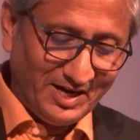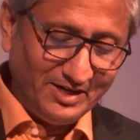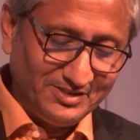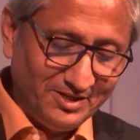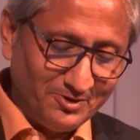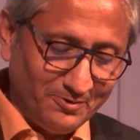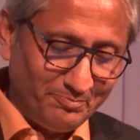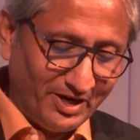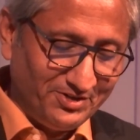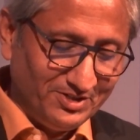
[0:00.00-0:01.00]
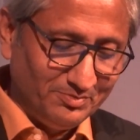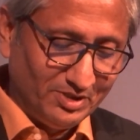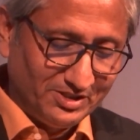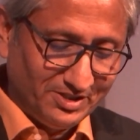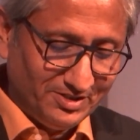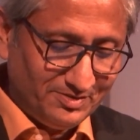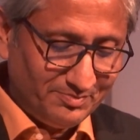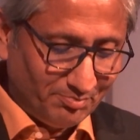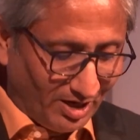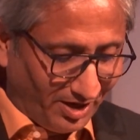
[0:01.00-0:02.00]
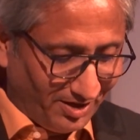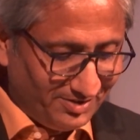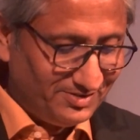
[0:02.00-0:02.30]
I think of my dear mother, Ma,